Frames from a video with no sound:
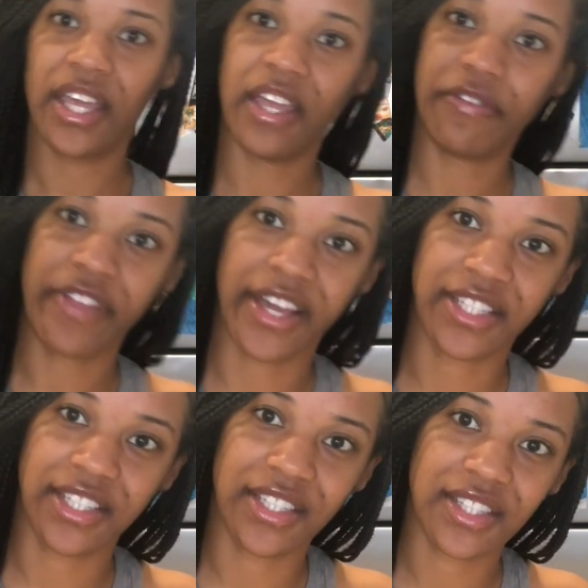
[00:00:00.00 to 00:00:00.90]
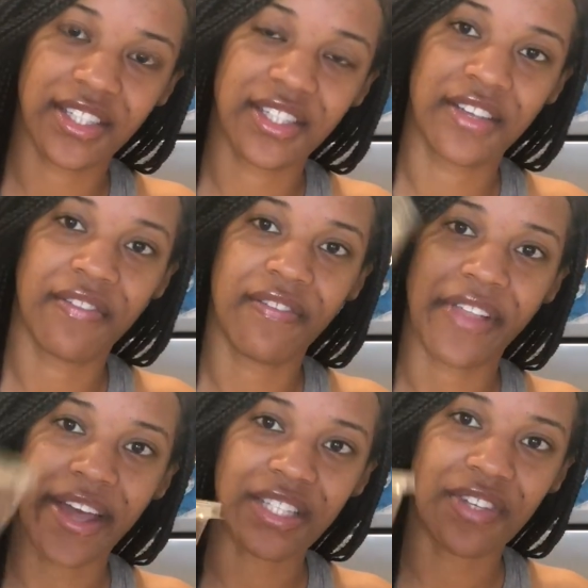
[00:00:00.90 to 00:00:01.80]
Eat flax seeds.
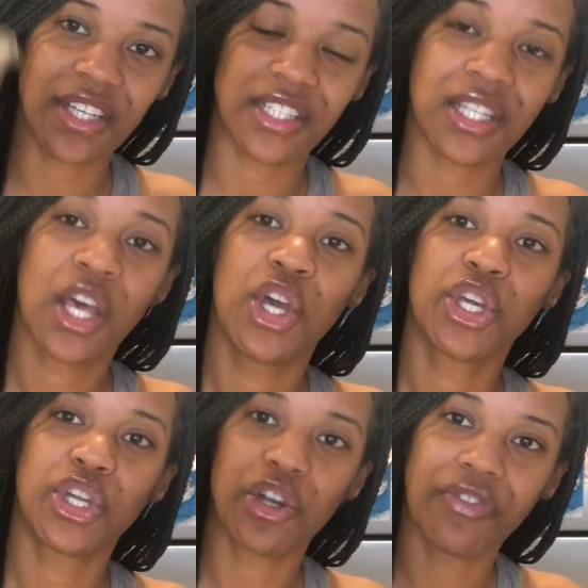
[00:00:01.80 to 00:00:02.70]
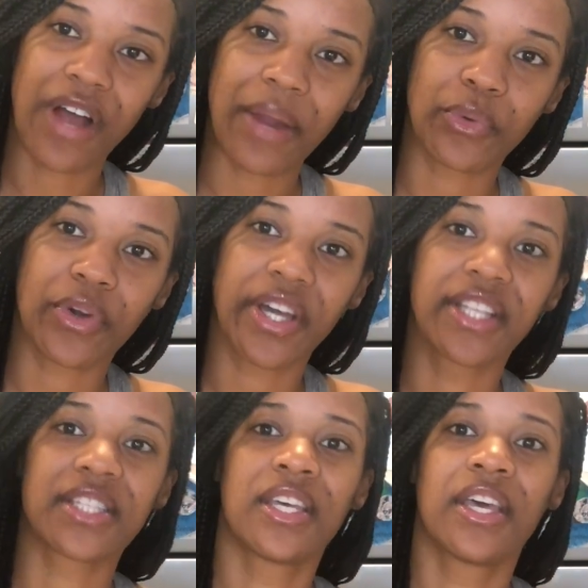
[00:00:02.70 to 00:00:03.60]
Flax seeds cure fibroids